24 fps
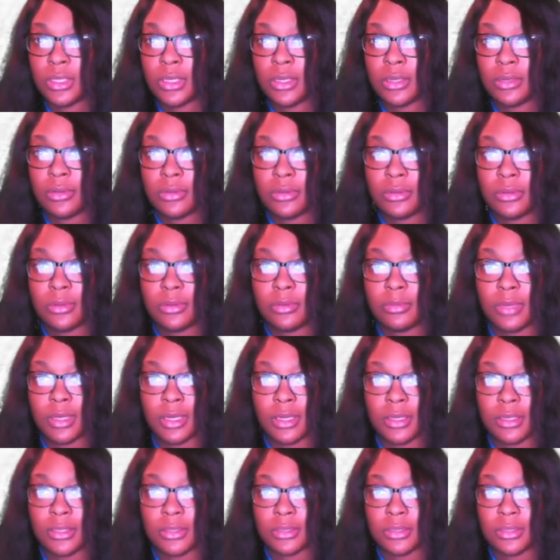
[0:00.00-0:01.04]
that by
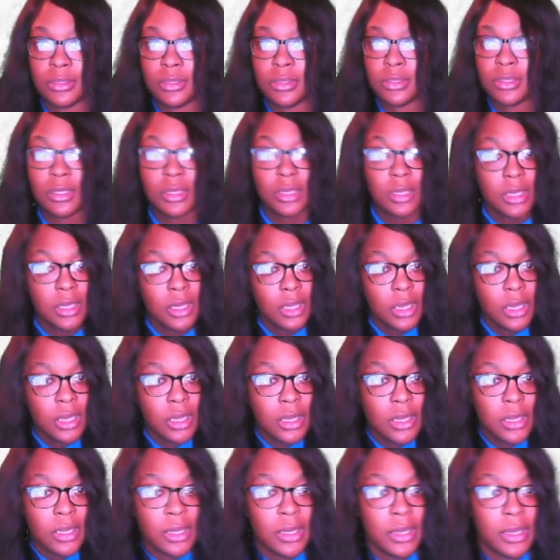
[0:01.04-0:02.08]
accident.
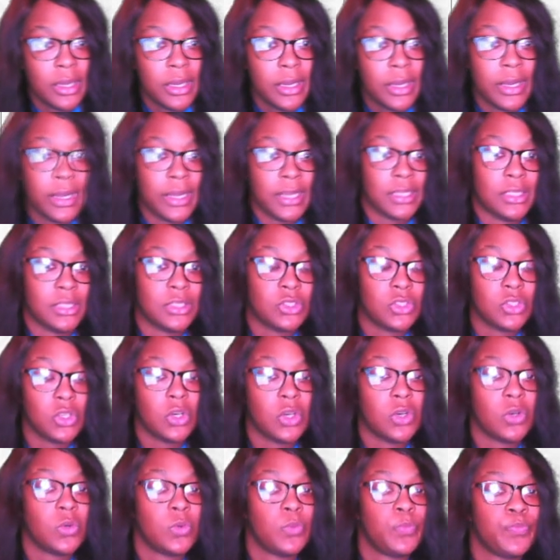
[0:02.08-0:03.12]
All right,
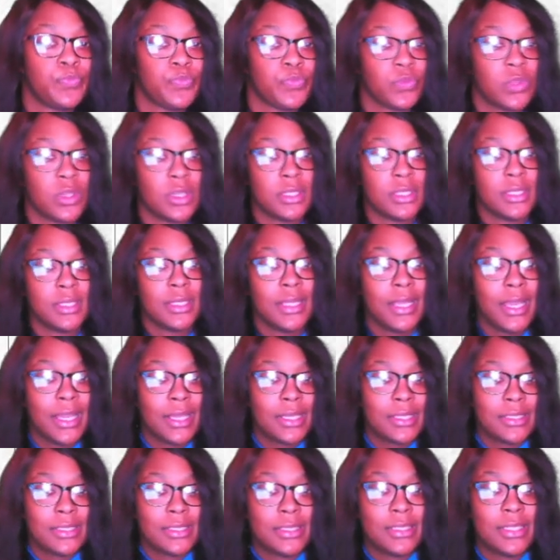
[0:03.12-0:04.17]
so the
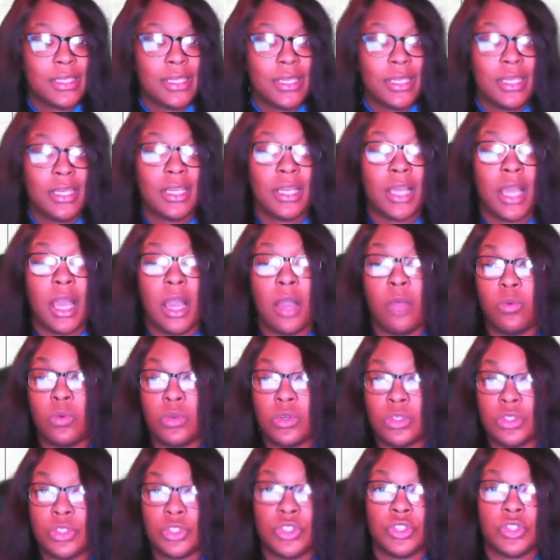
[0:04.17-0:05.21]
next thing I
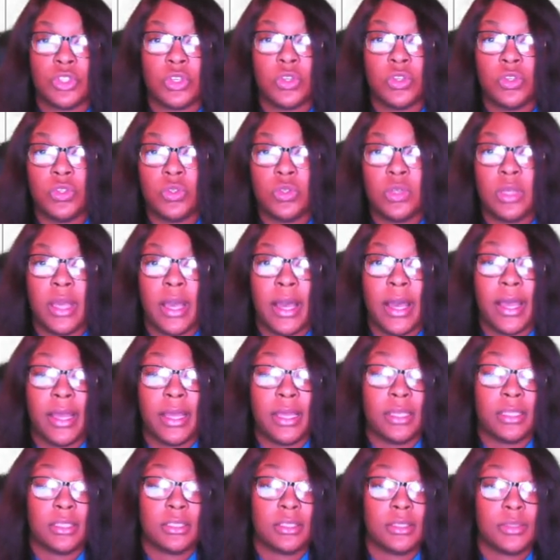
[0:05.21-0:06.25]
wanna show you
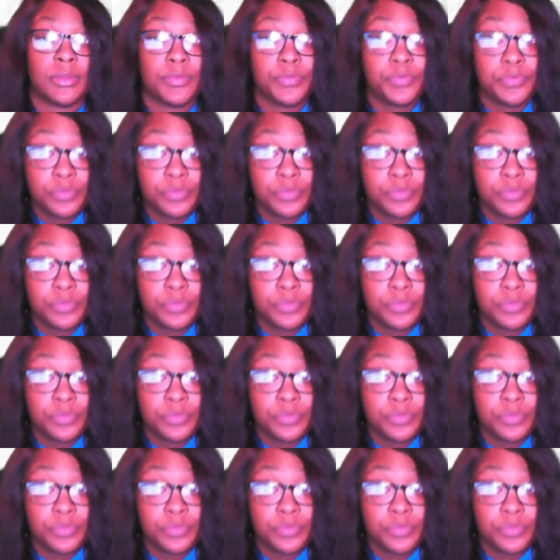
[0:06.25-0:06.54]
guys